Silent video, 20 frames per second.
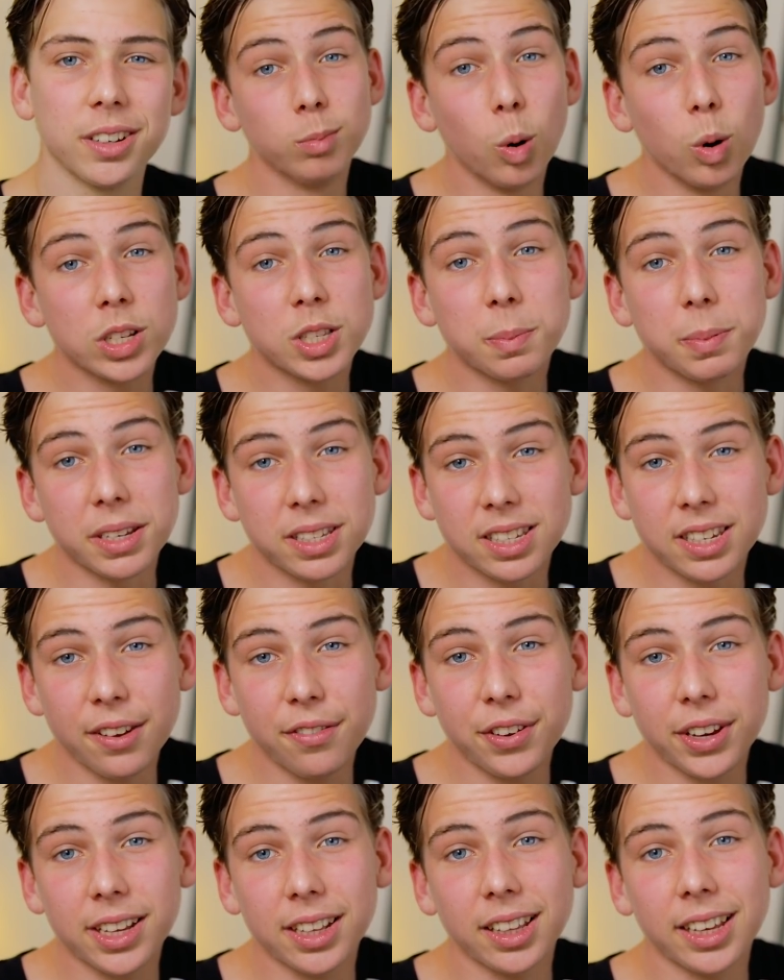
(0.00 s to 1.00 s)
More
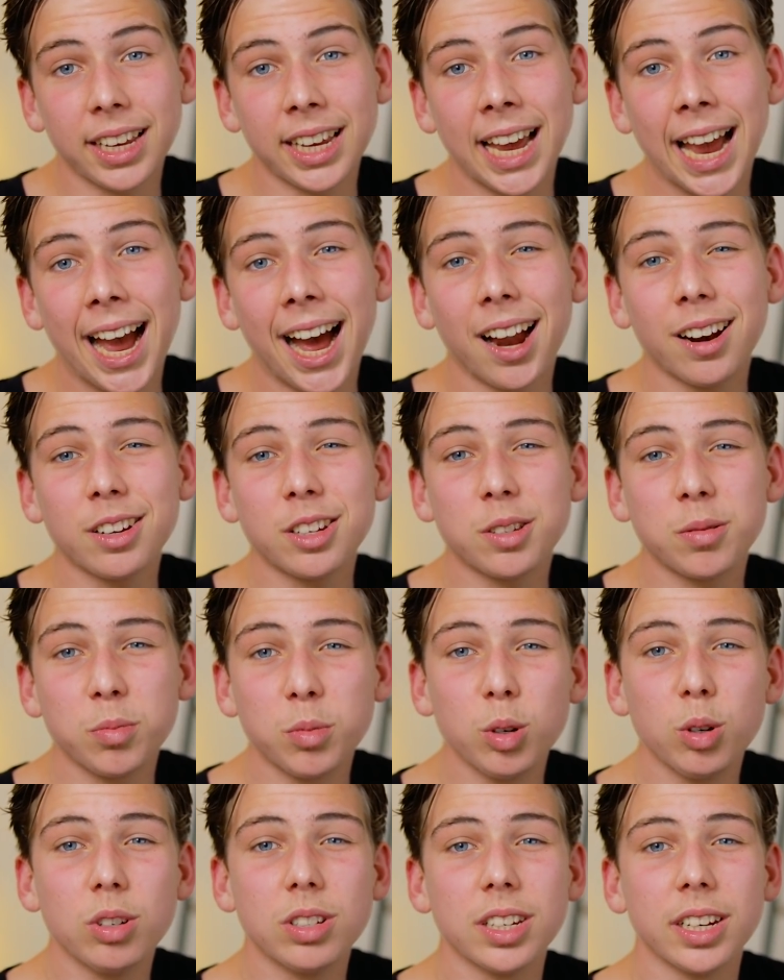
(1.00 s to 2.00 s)
specifically, how does
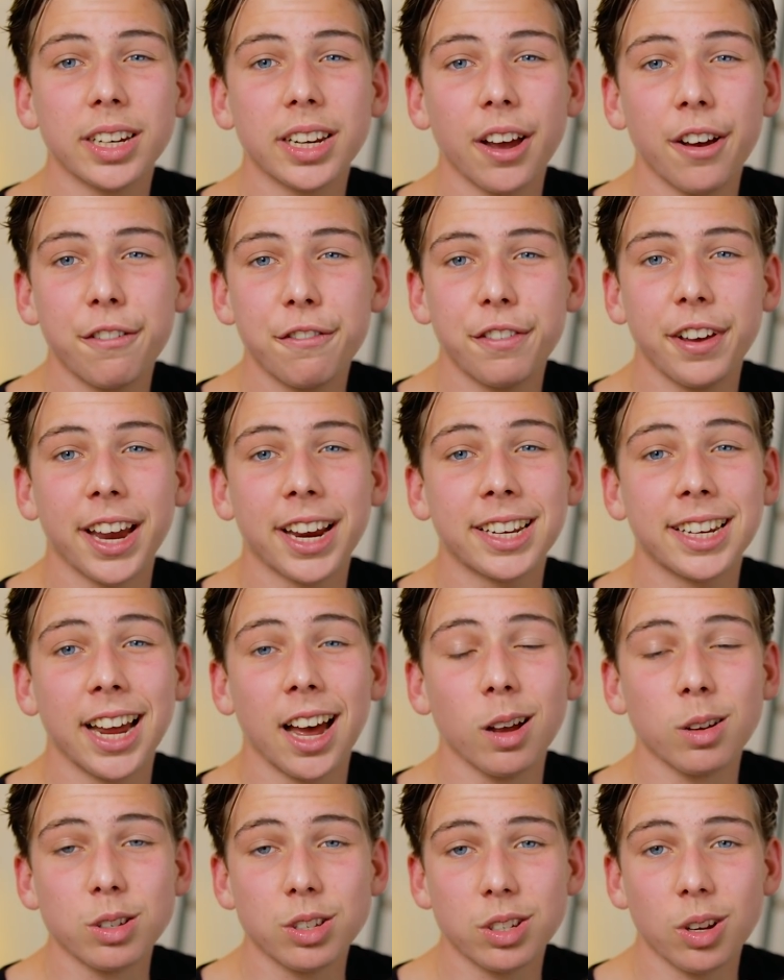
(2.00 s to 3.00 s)
music affect
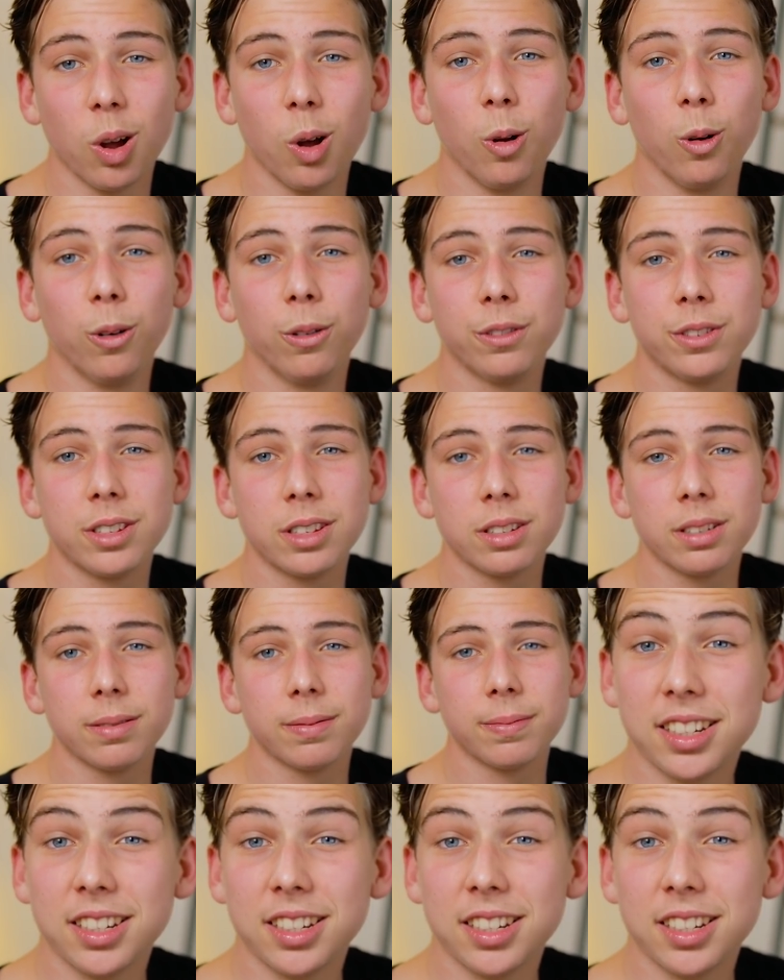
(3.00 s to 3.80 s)
our souls?